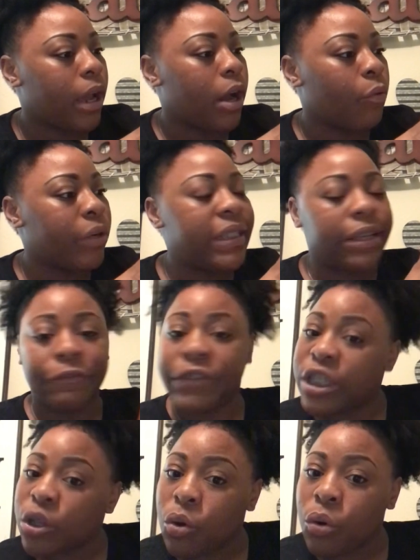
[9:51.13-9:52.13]
a recent
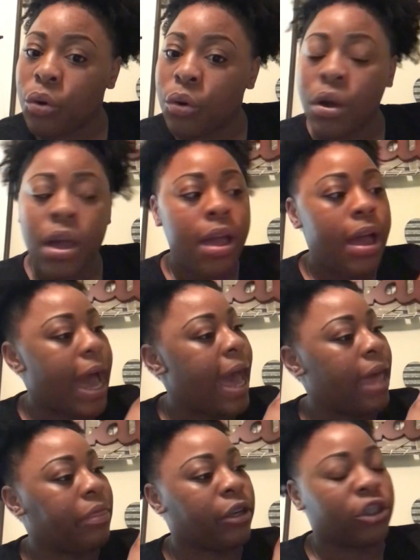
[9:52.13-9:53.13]
physical. I
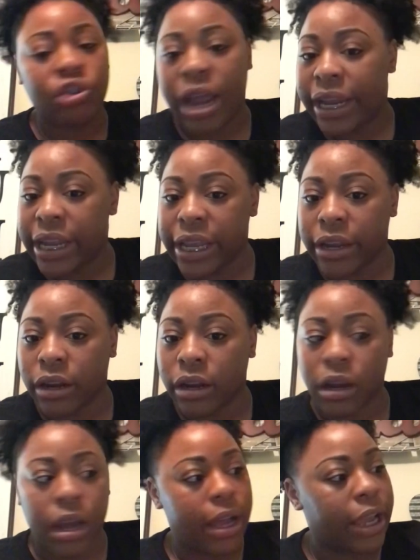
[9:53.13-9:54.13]
had their
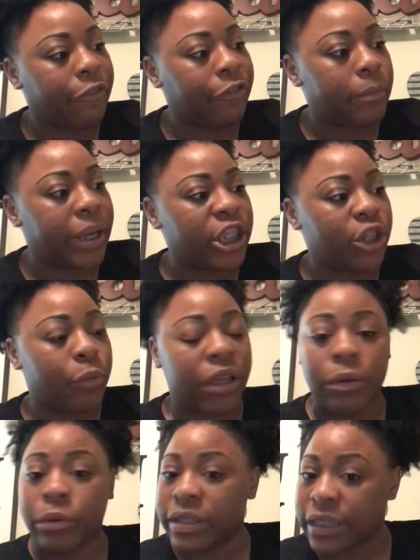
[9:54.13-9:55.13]
TRICARE information,
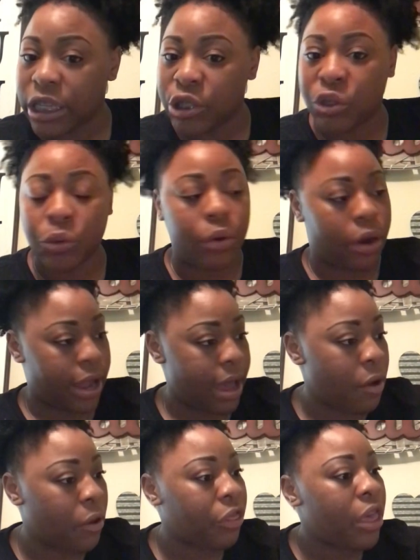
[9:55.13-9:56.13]
whether it was dental or
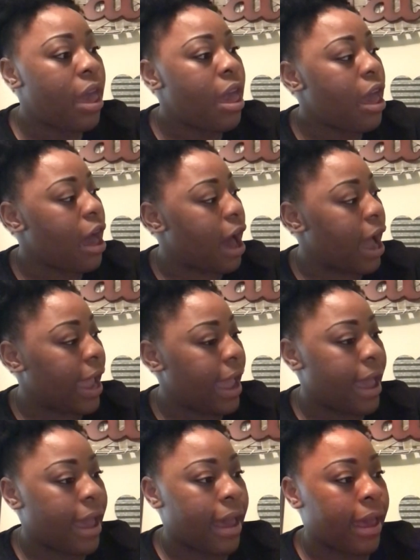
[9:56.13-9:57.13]
health. I
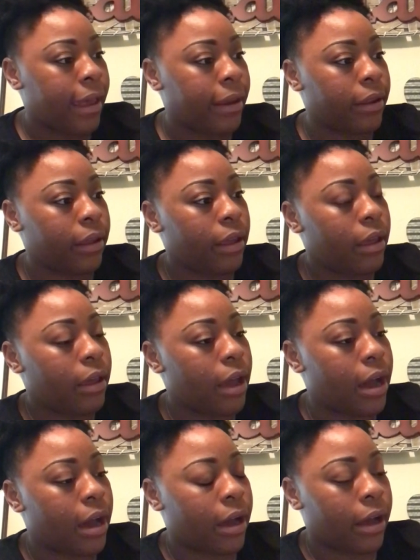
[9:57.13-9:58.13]
had
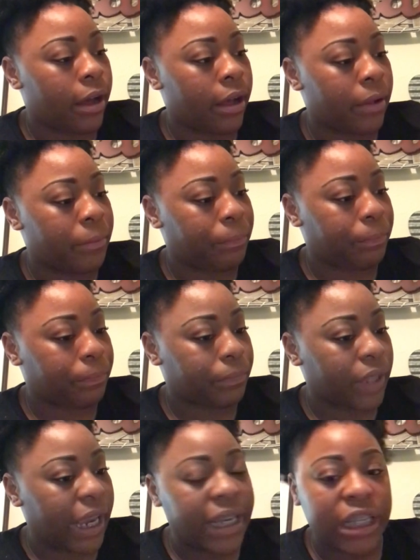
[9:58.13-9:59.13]

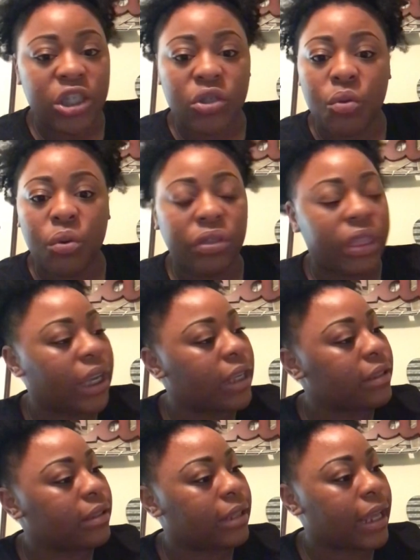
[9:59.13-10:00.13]
any school
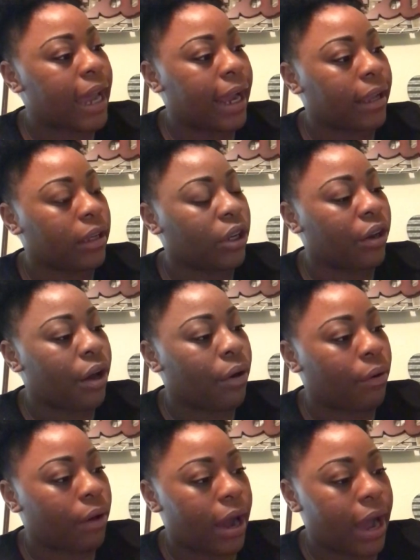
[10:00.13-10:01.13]
things that
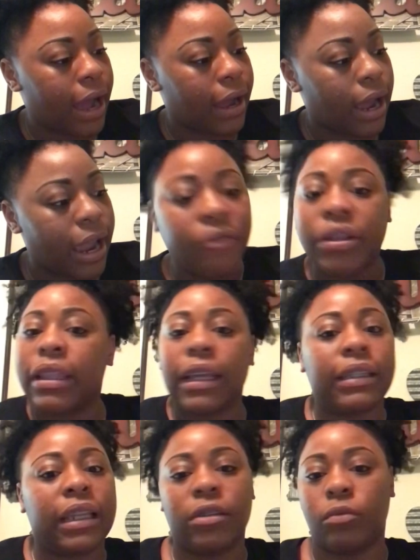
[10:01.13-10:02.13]

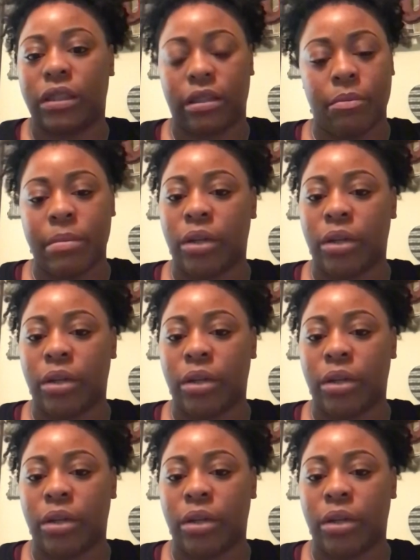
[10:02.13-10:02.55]
everything dealing with their